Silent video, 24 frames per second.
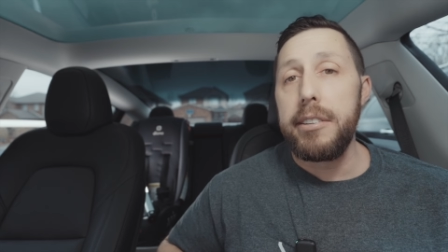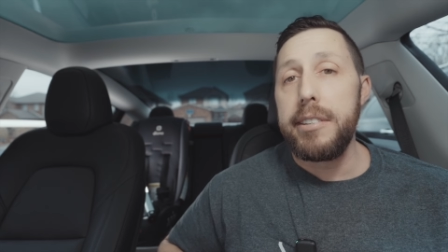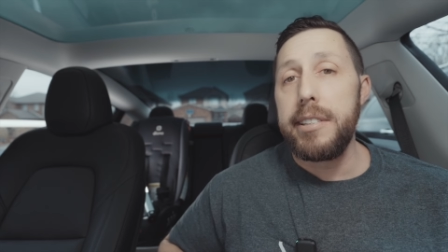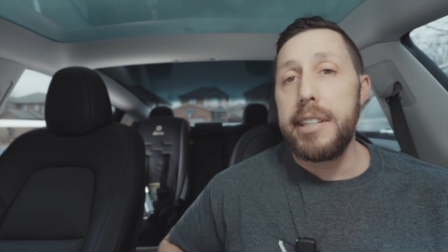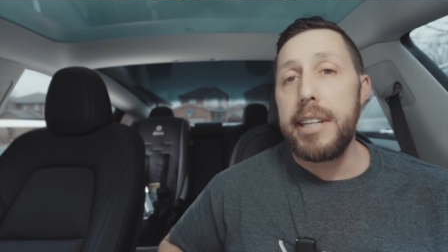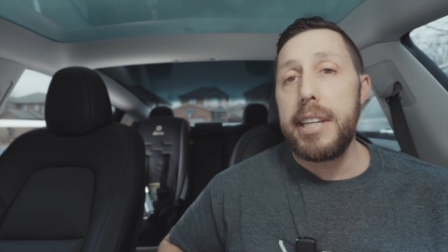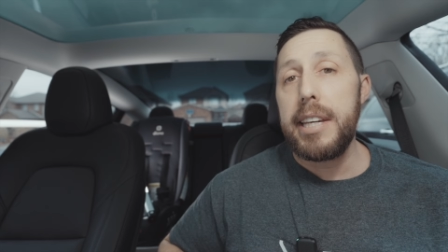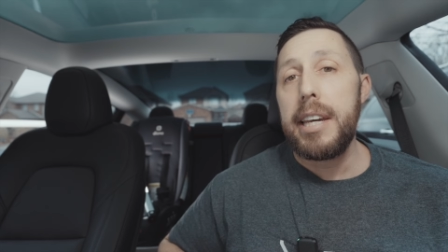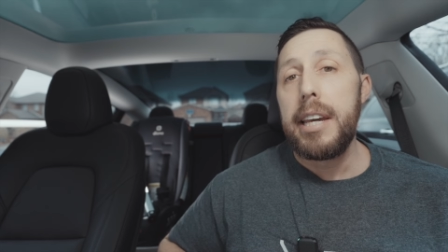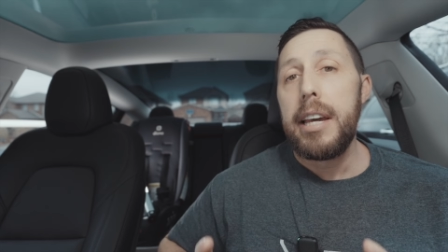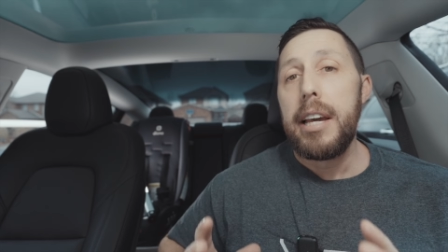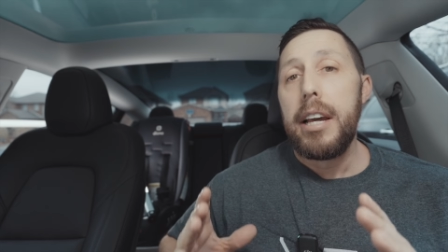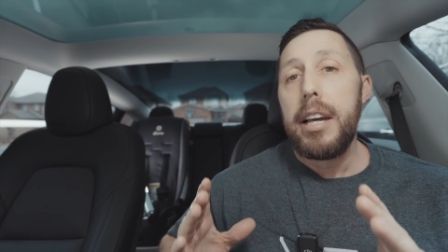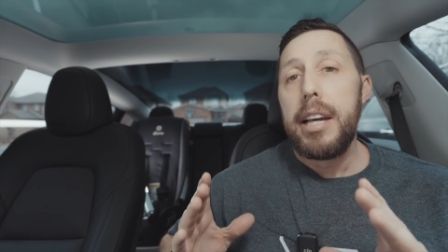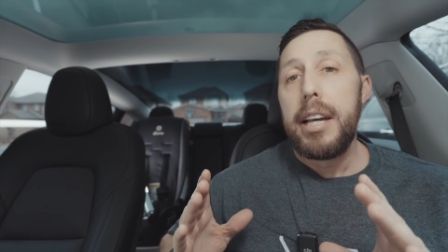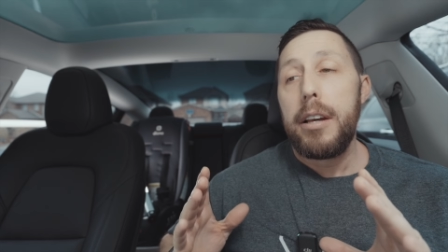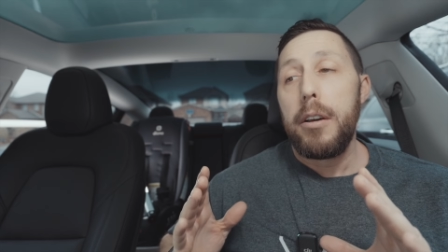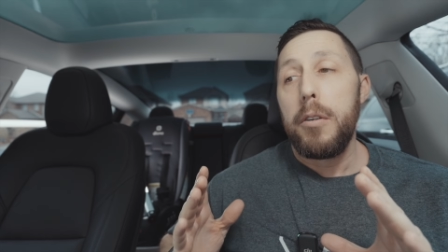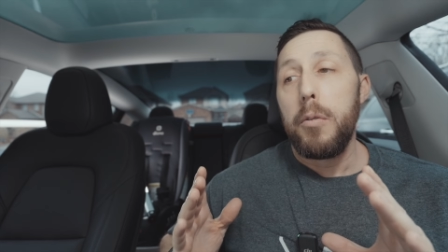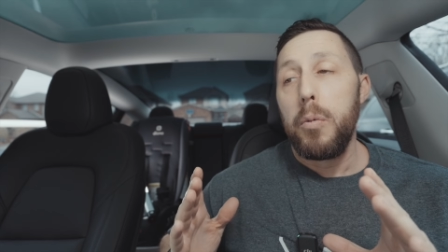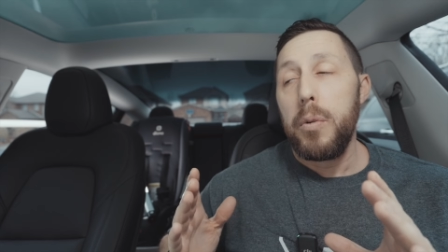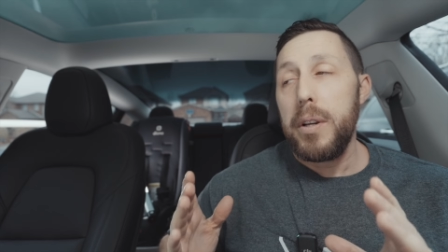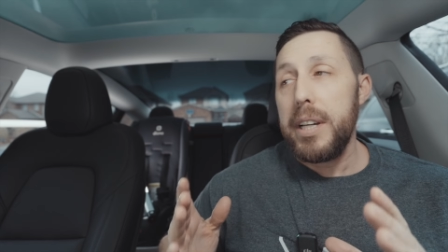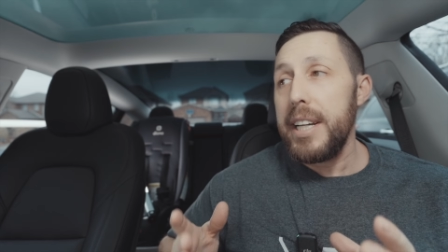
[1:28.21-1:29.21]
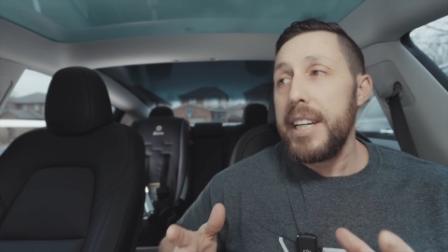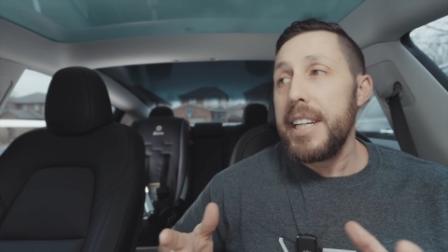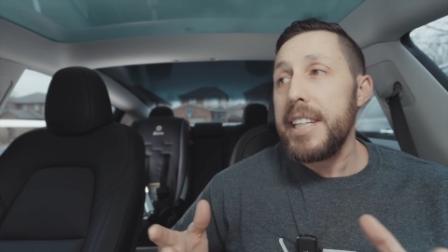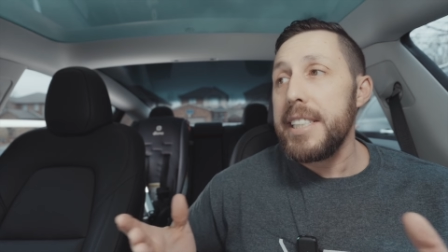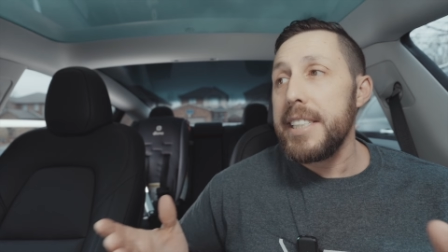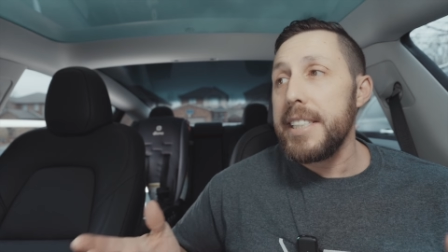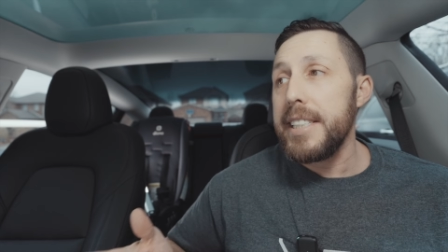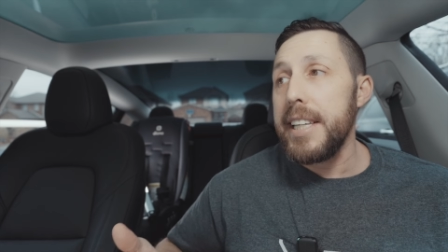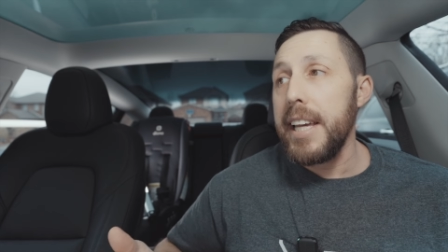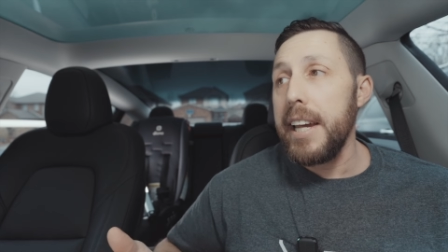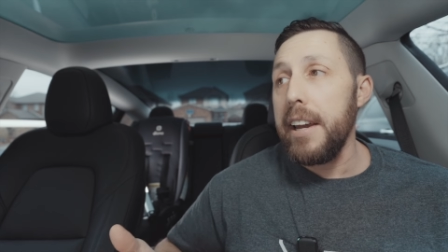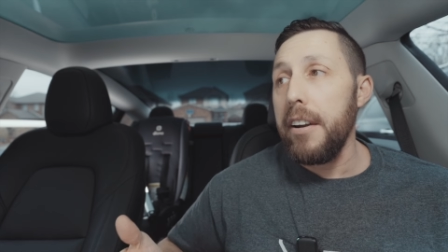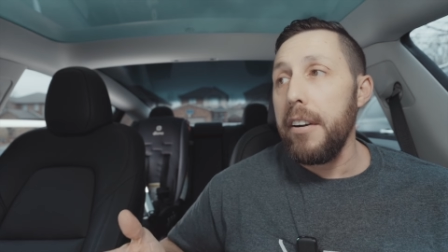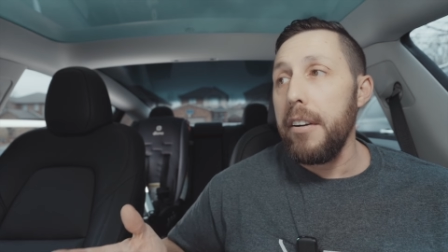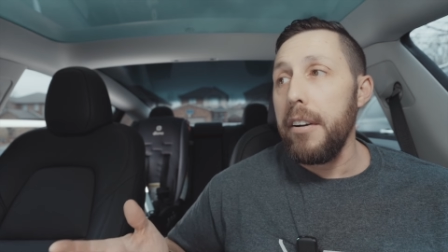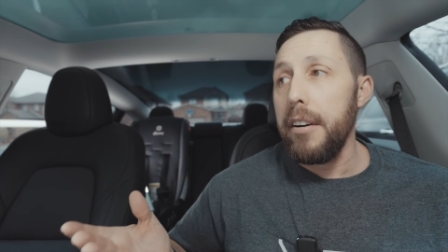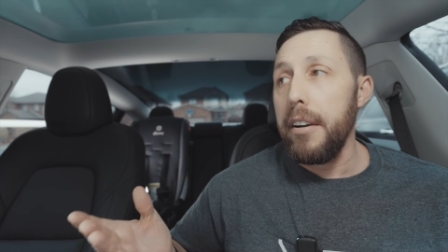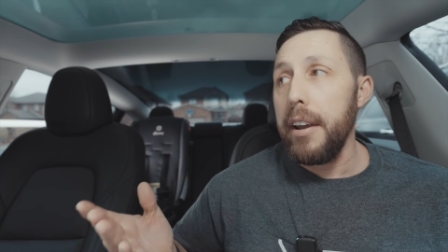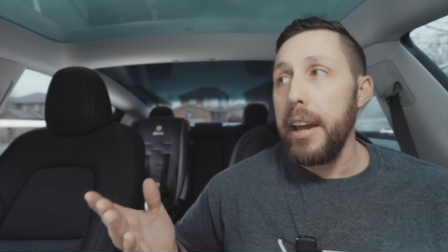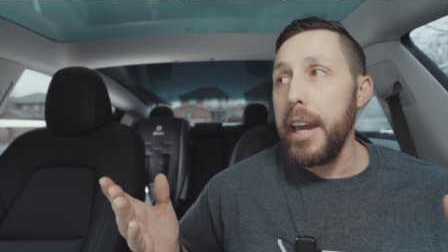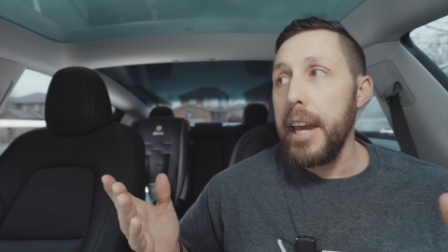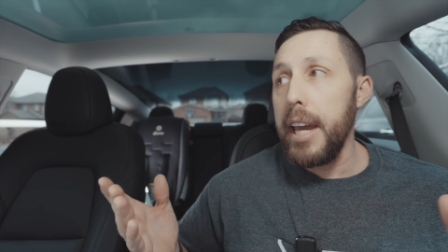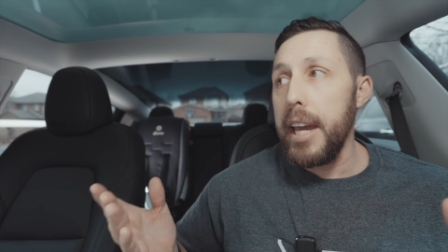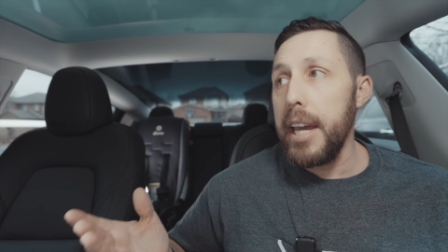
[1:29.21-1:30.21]
see, is
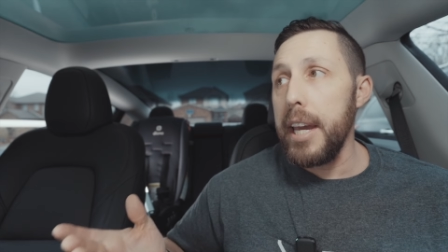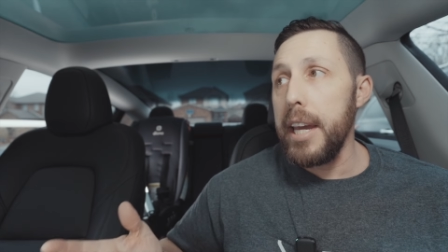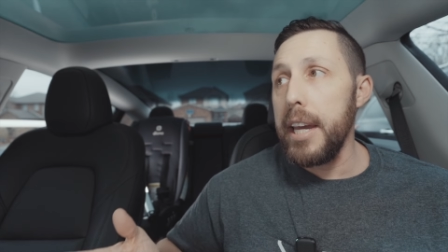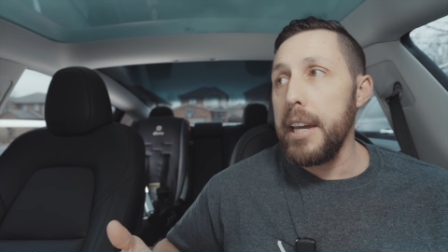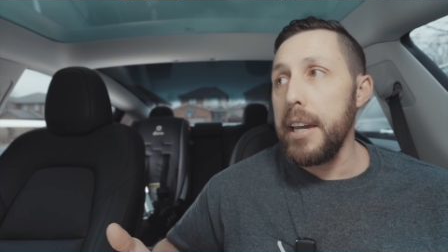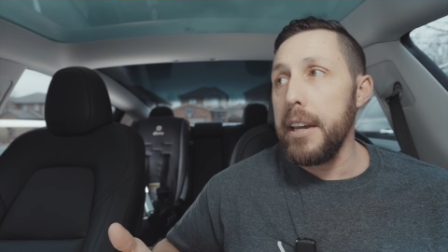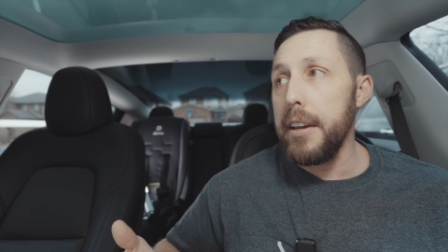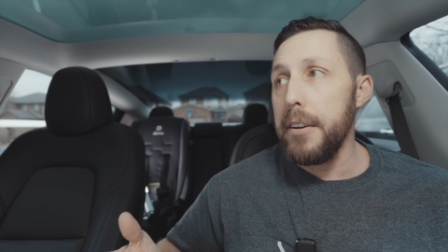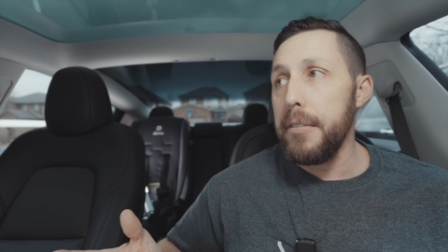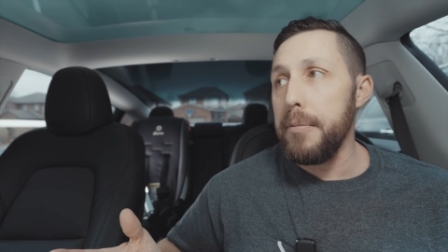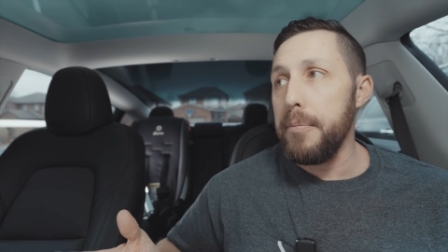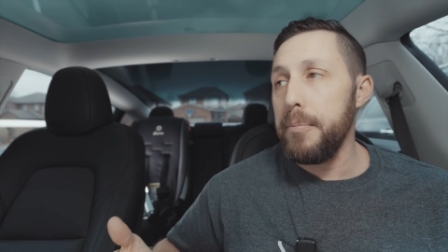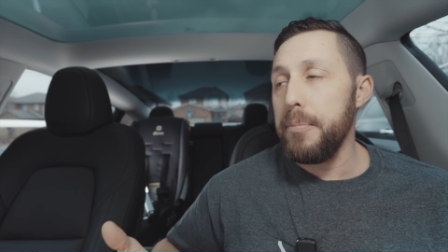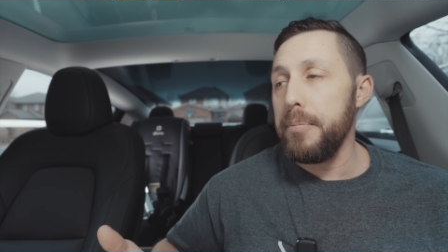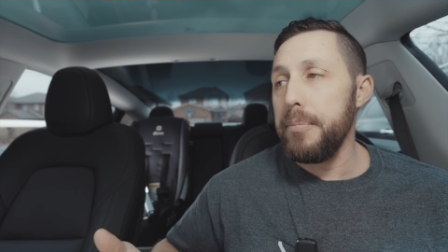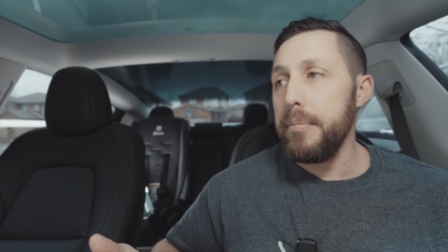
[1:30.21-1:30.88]
there a